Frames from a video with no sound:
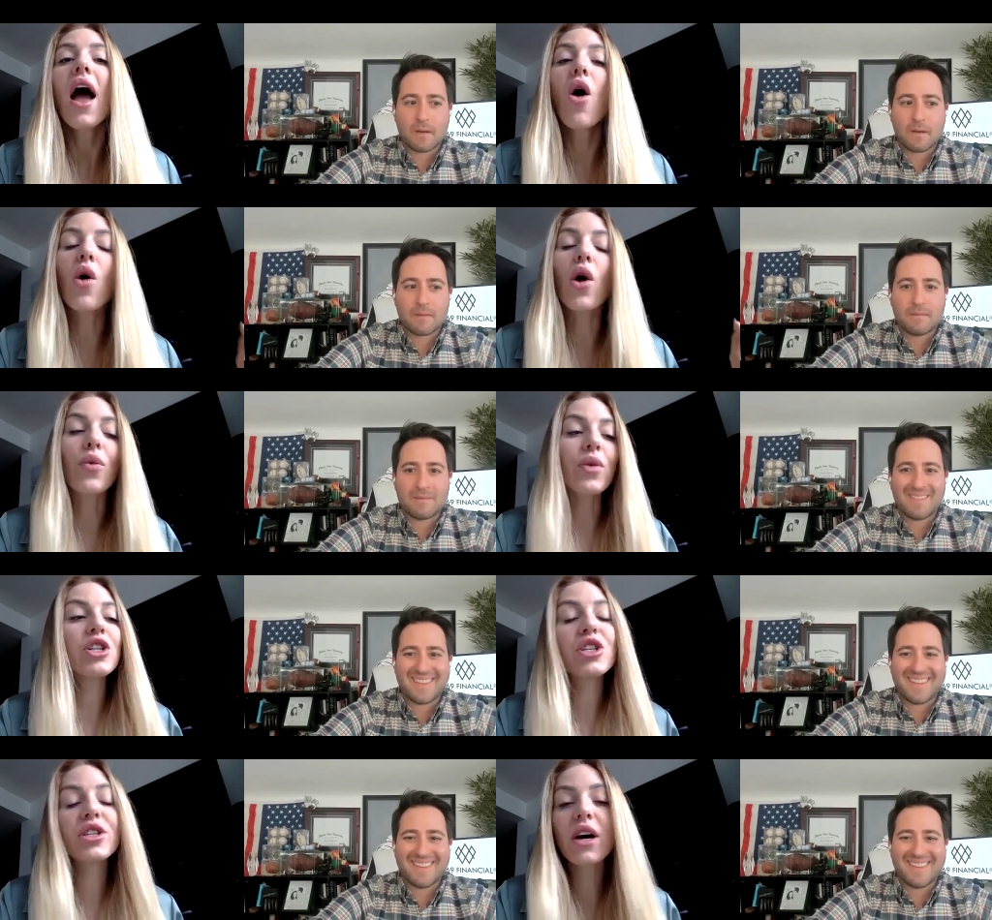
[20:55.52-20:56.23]
Speaker 1: or
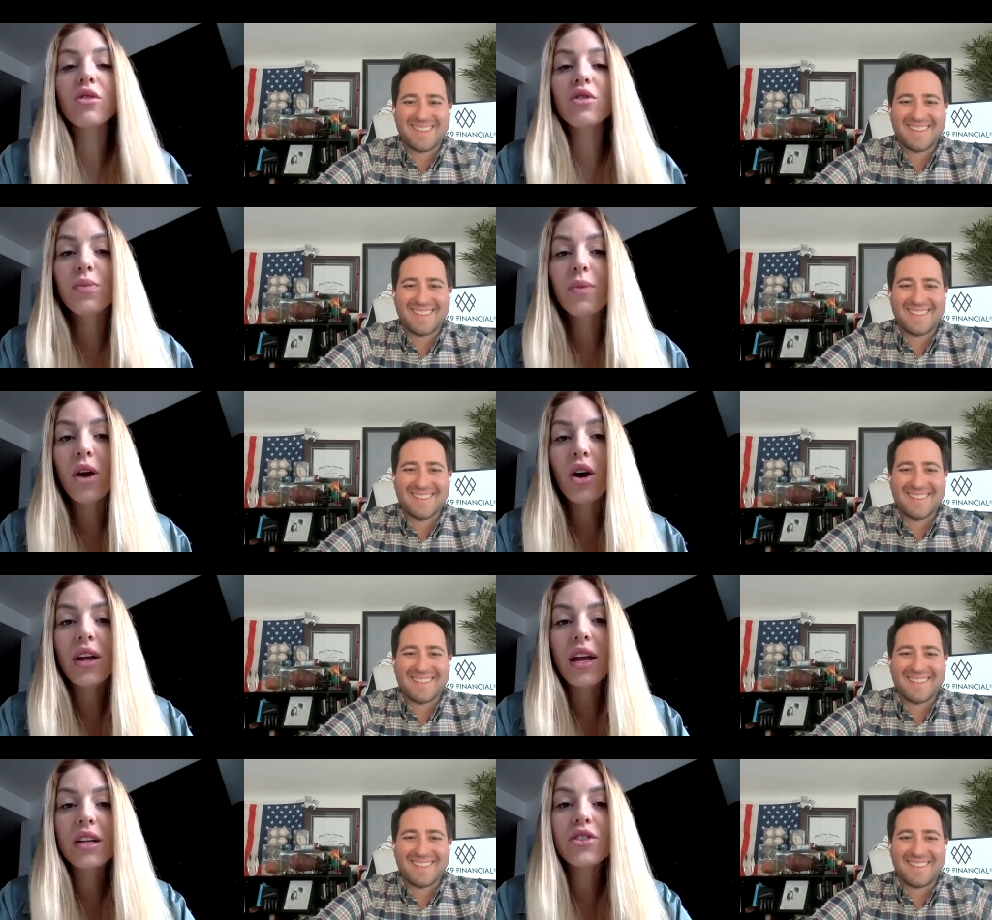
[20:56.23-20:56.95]
reaches out to me
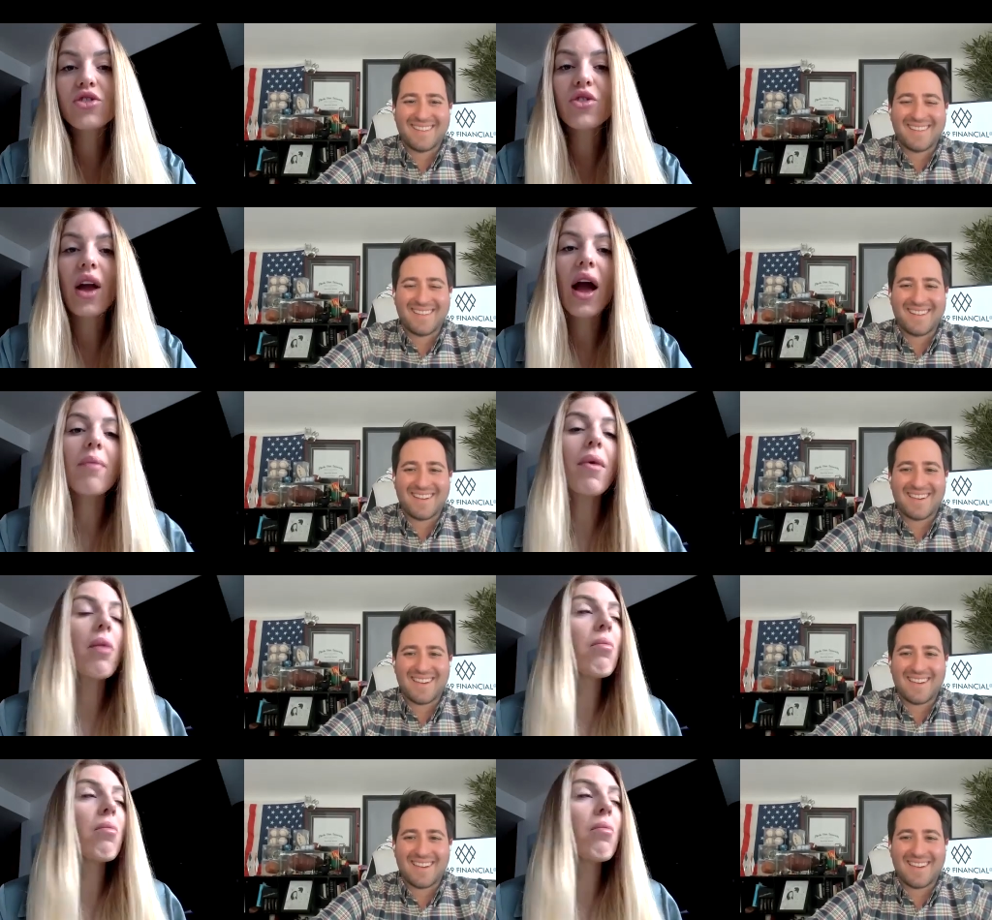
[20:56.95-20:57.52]
on Instagram,